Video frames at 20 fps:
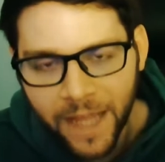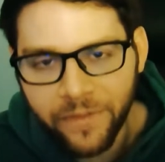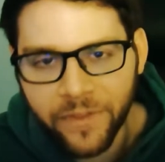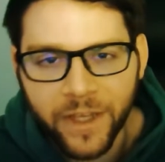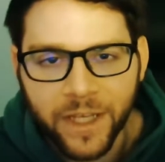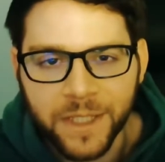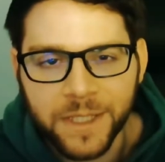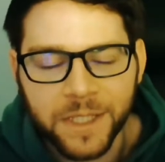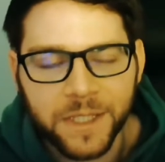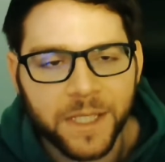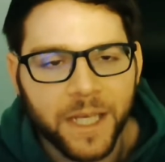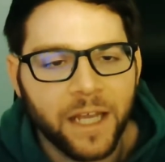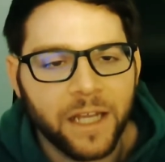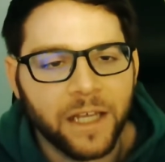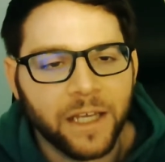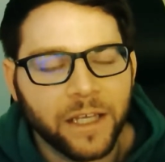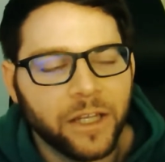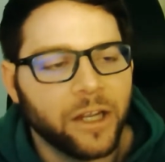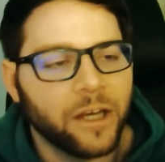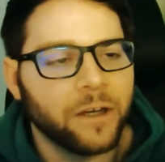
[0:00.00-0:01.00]
I think it's
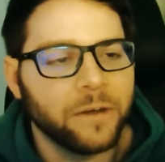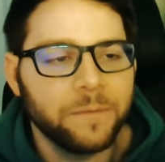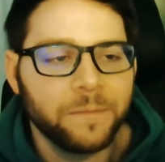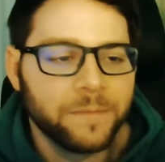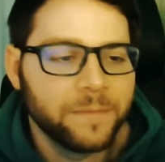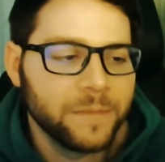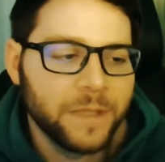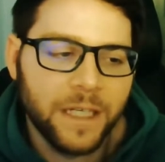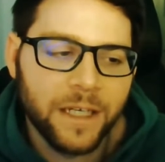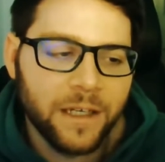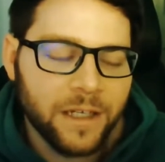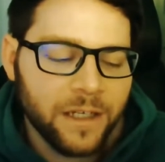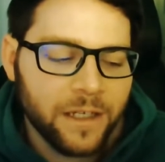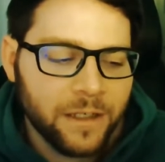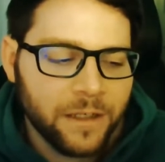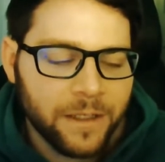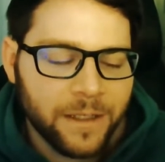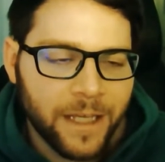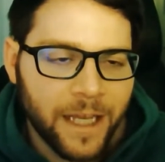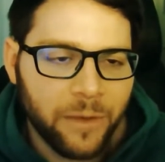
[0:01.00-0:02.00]
exciting,
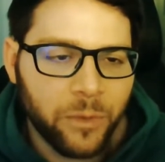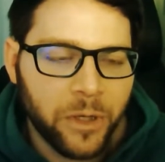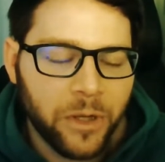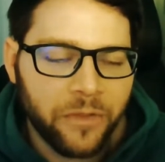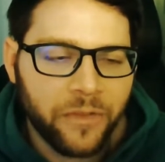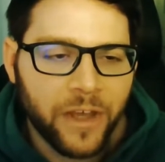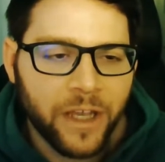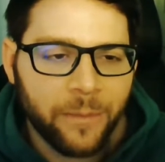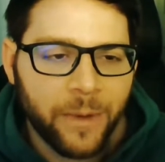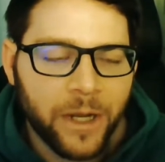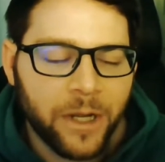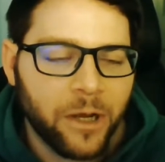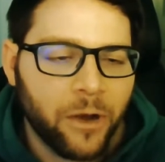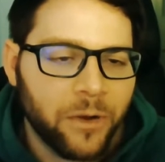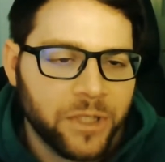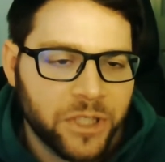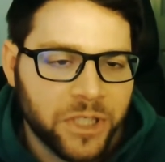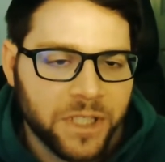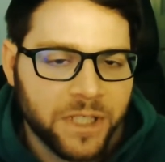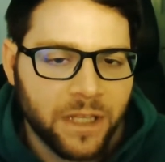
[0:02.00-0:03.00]
And when you think about,
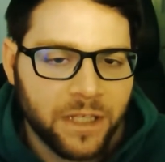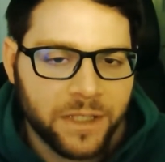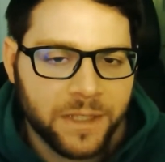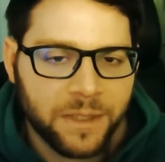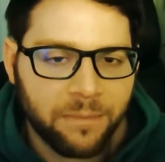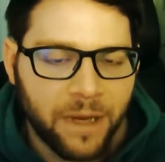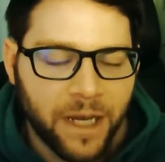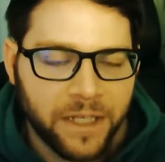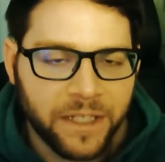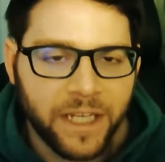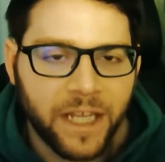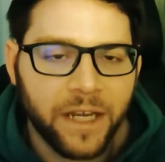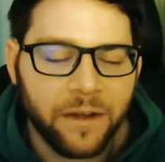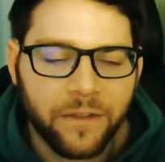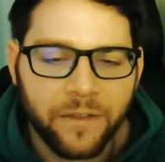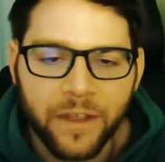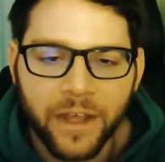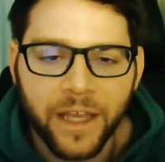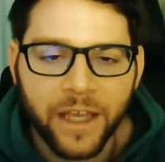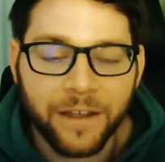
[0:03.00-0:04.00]
it's just this
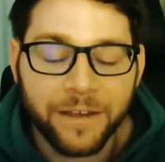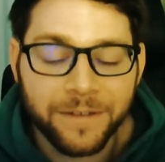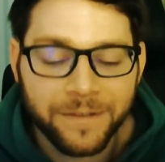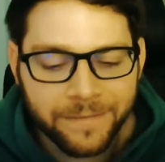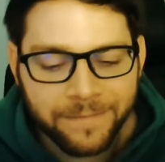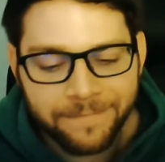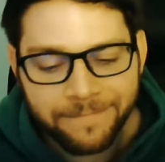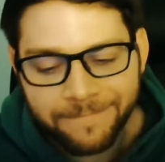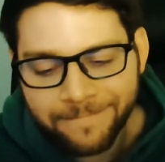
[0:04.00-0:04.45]
mundane thing,